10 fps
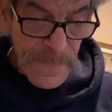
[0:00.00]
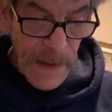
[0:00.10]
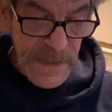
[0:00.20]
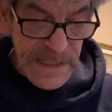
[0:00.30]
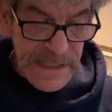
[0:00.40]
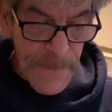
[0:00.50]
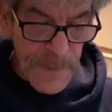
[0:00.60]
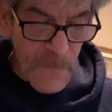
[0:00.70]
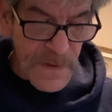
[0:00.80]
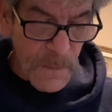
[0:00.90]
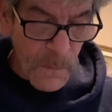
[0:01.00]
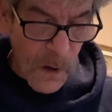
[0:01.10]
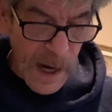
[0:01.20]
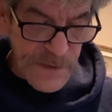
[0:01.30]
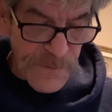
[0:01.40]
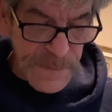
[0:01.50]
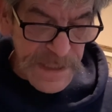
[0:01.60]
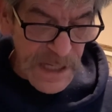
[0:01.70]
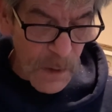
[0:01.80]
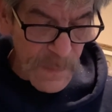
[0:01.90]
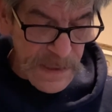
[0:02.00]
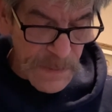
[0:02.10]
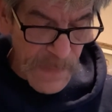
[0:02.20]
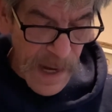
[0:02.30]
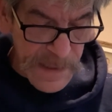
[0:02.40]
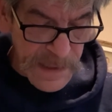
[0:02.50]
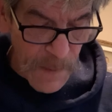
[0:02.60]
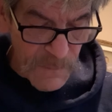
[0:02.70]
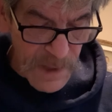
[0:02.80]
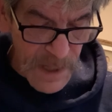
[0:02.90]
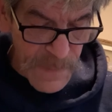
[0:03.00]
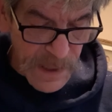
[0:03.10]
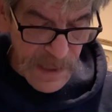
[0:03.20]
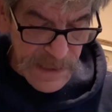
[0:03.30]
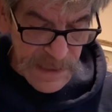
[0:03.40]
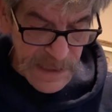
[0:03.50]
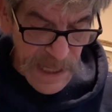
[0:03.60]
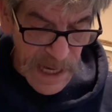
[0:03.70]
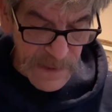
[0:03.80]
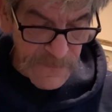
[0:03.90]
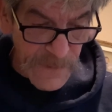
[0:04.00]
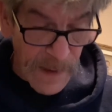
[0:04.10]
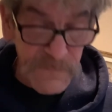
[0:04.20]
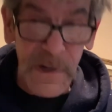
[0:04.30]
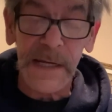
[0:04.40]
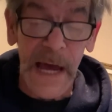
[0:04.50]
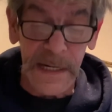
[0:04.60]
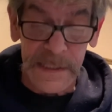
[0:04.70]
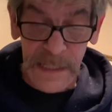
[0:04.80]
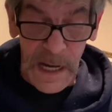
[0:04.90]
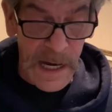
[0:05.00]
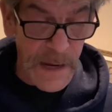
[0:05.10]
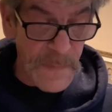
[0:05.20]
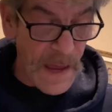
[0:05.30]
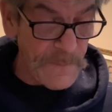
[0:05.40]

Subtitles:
I'm going to skip over the march from Selma to Montgomery because it's kind of, I'm running out of time, and